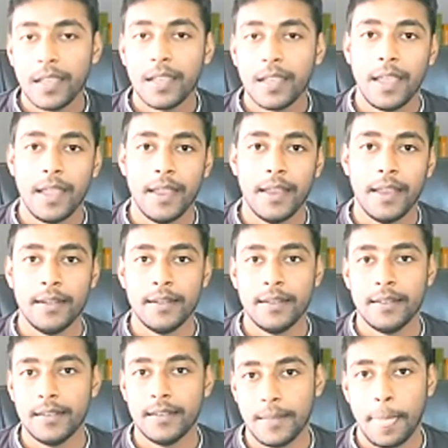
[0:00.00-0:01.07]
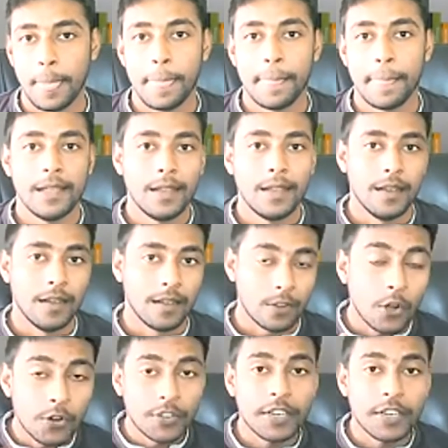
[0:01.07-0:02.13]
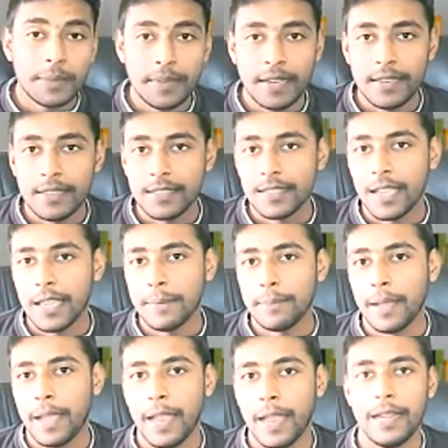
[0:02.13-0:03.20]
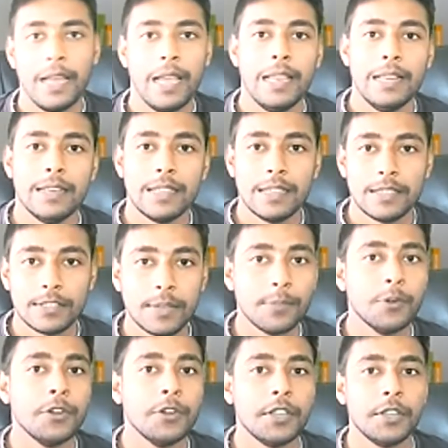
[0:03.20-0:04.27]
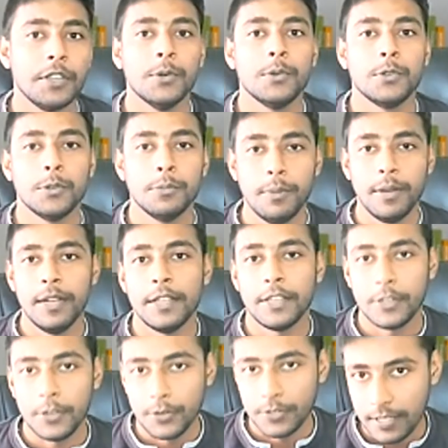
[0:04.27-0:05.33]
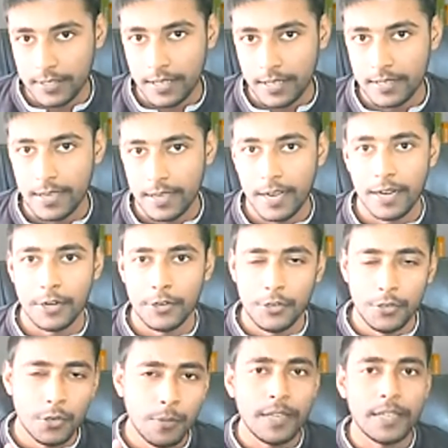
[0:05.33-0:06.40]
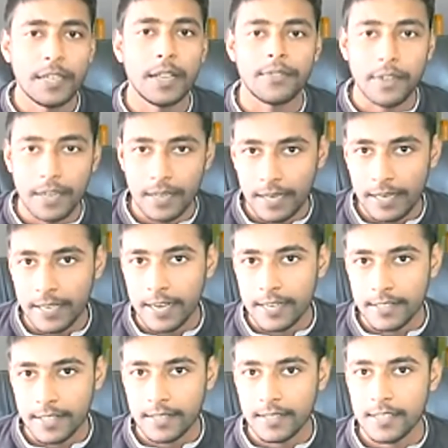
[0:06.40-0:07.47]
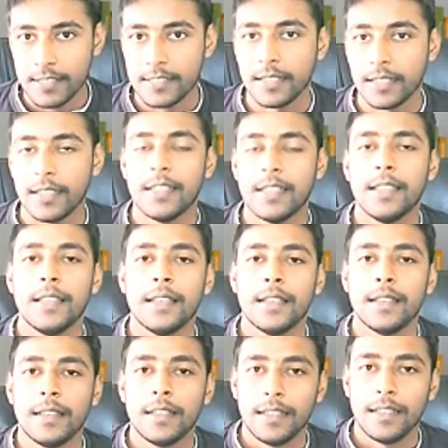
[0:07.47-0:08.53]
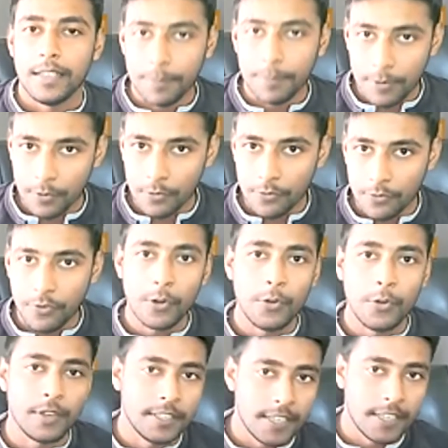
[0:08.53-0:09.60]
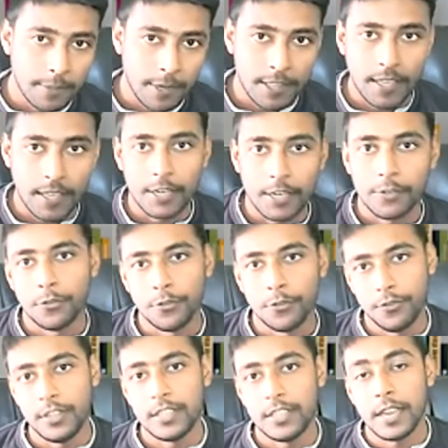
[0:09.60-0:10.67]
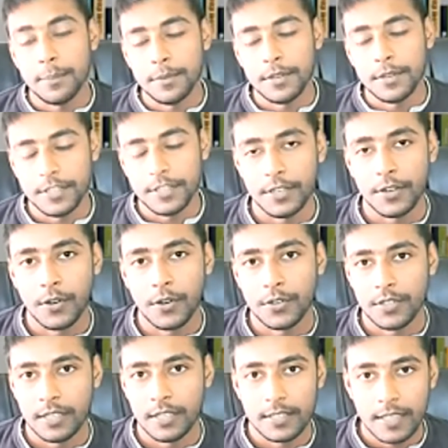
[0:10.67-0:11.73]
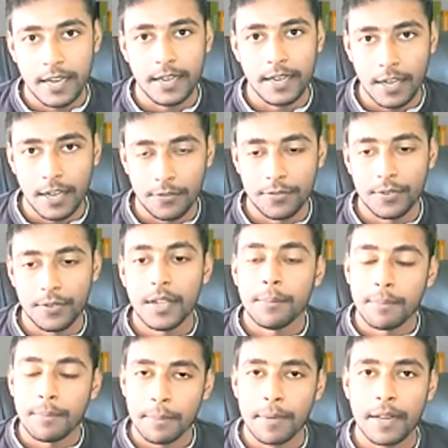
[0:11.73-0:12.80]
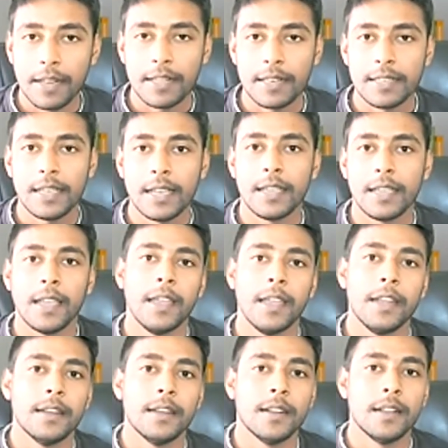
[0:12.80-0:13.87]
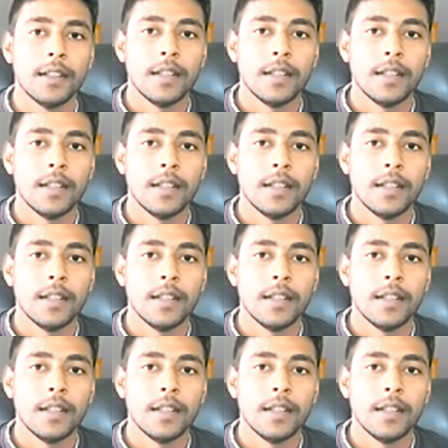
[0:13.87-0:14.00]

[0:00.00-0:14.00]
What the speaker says: and contact me on Skype and I'll supporting you to building your success, and you will definitely get success if you follow exact method which I'm teaching on inside of member area and